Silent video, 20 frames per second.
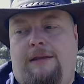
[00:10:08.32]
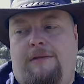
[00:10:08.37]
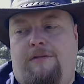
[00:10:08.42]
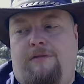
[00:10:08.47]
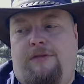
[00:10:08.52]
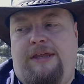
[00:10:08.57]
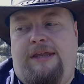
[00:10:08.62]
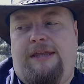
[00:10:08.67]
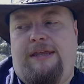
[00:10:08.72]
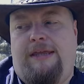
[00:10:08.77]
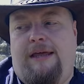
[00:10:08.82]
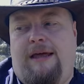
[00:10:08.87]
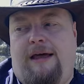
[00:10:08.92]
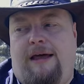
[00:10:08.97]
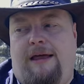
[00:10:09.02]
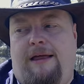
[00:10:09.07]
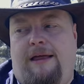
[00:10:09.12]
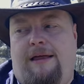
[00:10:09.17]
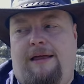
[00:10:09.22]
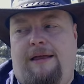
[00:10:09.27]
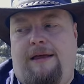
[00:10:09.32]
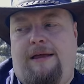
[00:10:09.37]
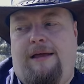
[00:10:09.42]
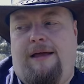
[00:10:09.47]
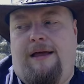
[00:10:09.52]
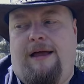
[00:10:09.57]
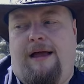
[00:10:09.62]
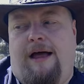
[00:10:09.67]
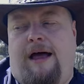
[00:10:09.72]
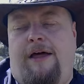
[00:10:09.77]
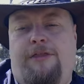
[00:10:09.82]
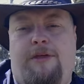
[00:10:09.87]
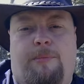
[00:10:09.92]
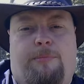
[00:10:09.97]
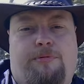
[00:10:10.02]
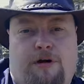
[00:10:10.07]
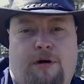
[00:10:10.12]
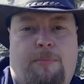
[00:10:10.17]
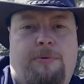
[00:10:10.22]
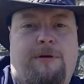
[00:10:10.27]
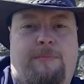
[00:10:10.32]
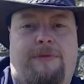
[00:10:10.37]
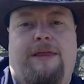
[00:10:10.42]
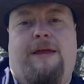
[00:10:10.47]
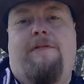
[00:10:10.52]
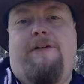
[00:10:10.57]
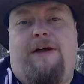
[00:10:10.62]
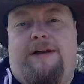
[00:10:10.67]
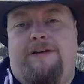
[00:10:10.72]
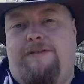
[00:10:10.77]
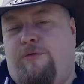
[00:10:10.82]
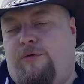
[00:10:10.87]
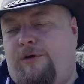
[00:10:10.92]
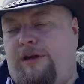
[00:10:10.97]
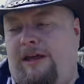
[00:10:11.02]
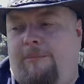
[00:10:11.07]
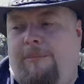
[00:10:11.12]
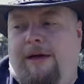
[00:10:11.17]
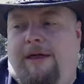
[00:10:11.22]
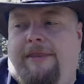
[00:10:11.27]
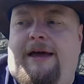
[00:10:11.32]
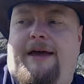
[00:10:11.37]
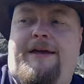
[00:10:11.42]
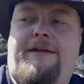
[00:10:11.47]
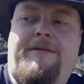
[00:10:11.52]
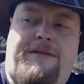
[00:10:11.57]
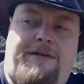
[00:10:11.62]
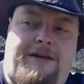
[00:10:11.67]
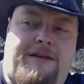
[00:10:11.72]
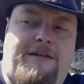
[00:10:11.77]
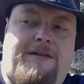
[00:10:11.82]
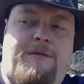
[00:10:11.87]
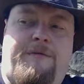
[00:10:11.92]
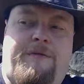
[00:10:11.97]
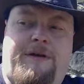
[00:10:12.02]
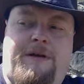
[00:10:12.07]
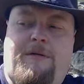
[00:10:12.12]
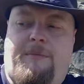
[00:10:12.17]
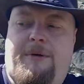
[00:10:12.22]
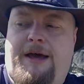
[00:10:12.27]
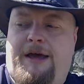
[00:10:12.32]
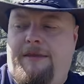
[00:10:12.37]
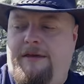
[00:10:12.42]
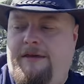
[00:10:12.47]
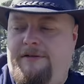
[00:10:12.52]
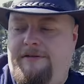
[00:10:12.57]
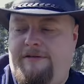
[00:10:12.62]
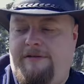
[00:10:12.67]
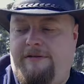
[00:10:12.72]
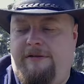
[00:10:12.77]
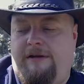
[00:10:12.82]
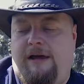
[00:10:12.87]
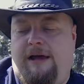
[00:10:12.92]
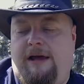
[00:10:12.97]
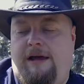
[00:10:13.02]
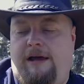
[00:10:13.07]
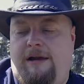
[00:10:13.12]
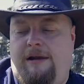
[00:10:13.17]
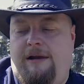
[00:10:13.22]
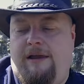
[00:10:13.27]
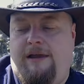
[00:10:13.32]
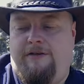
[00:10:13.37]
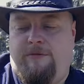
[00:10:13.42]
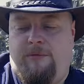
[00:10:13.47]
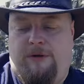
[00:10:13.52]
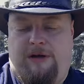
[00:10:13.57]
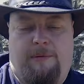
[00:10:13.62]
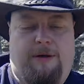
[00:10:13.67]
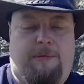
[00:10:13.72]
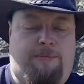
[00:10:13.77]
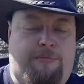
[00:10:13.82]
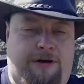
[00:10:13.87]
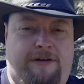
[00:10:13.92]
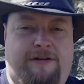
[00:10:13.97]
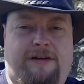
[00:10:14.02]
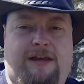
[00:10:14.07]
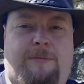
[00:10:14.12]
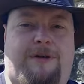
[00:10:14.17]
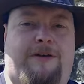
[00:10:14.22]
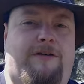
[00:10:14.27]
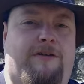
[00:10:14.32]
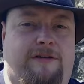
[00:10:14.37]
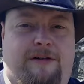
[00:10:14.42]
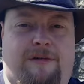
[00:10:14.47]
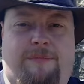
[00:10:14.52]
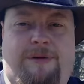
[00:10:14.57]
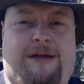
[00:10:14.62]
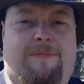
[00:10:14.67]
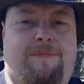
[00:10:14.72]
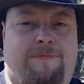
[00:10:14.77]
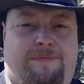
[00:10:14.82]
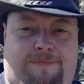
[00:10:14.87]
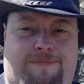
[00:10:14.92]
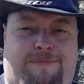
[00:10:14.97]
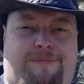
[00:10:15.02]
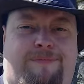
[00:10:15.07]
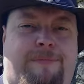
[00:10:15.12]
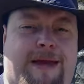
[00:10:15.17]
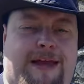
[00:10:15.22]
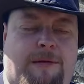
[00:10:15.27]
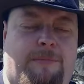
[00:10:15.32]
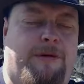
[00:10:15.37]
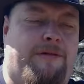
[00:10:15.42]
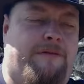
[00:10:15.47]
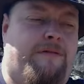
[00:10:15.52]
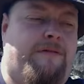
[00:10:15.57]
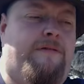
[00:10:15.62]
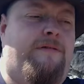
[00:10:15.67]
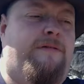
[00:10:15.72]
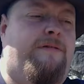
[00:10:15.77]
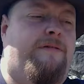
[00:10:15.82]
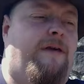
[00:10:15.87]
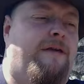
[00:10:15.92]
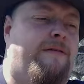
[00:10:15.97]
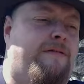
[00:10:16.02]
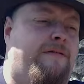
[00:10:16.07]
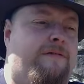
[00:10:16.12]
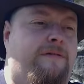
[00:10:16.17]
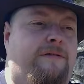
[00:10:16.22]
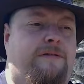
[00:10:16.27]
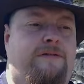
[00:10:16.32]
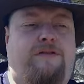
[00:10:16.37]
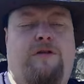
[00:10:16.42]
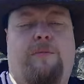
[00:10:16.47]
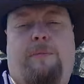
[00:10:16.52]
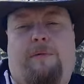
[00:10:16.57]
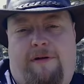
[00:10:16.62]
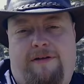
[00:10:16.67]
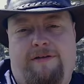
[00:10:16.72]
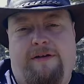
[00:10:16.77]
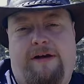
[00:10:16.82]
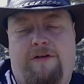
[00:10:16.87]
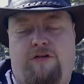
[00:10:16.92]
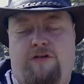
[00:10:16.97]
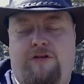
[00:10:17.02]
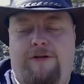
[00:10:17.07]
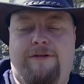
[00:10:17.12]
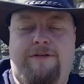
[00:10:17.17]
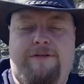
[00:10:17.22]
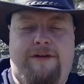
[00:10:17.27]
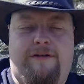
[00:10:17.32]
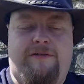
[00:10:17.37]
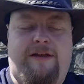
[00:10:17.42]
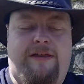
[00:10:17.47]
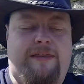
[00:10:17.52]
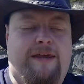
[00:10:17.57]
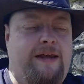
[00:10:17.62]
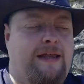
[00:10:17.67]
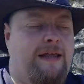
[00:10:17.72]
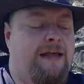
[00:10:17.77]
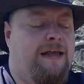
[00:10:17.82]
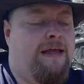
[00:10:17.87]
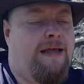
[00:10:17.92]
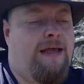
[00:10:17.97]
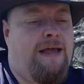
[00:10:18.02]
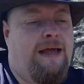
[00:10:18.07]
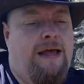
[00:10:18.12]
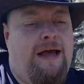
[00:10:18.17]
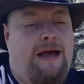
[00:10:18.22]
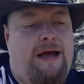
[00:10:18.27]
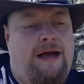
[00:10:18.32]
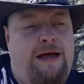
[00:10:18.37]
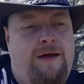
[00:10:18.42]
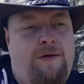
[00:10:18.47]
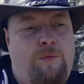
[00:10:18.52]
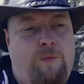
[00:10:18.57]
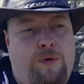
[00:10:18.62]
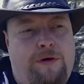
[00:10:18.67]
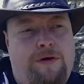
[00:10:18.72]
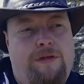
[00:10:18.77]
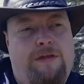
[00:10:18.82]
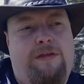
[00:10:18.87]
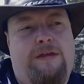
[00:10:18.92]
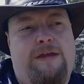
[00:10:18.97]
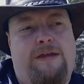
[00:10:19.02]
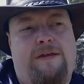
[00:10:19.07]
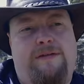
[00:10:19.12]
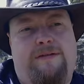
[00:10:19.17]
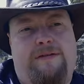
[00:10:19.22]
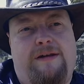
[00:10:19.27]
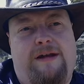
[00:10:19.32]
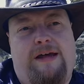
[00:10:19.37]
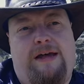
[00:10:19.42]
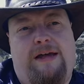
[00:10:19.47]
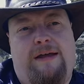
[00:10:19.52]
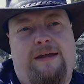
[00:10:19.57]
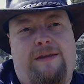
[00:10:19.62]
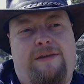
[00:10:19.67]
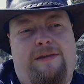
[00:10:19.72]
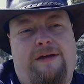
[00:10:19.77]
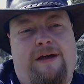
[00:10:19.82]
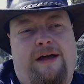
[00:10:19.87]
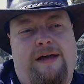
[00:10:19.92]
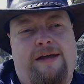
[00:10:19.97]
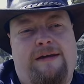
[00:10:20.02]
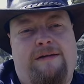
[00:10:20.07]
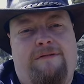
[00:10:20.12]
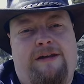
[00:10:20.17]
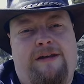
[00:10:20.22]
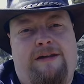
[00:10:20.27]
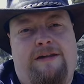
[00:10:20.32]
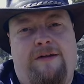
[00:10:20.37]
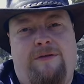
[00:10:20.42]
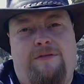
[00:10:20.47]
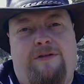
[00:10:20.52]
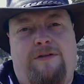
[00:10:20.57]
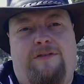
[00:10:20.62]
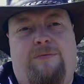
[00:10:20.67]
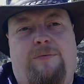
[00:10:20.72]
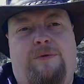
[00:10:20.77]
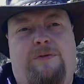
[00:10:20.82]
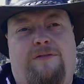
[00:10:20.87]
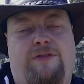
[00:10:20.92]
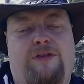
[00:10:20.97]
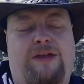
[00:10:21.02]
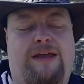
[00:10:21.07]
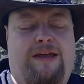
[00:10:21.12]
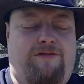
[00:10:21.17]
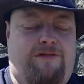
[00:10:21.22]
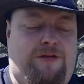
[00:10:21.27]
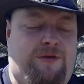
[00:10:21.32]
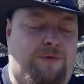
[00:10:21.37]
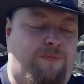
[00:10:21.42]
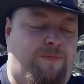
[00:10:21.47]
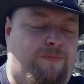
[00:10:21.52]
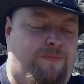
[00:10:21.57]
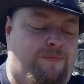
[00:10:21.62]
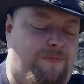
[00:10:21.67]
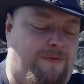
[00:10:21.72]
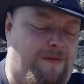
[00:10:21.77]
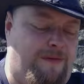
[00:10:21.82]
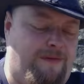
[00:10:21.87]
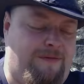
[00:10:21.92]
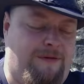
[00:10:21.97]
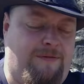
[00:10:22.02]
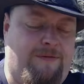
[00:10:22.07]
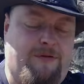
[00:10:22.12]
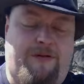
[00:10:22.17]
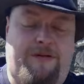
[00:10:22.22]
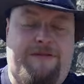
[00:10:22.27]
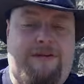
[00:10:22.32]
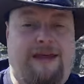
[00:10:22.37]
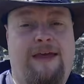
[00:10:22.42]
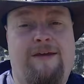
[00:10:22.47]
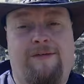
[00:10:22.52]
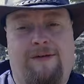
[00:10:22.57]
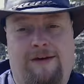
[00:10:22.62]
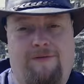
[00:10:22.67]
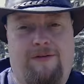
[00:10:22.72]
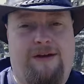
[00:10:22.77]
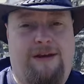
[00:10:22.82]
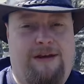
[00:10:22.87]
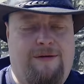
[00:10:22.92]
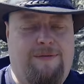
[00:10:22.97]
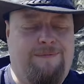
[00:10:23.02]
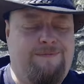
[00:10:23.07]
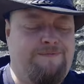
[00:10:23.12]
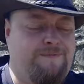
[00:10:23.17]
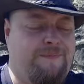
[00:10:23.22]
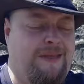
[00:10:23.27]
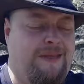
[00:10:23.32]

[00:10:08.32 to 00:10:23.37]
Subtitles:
The other problem, talking about that, because I did do a video about this last week about printing images and about megapixels and sizes and super resolution and stuff like that. One of the things that I did notice was that if you, Chris Howe did a video,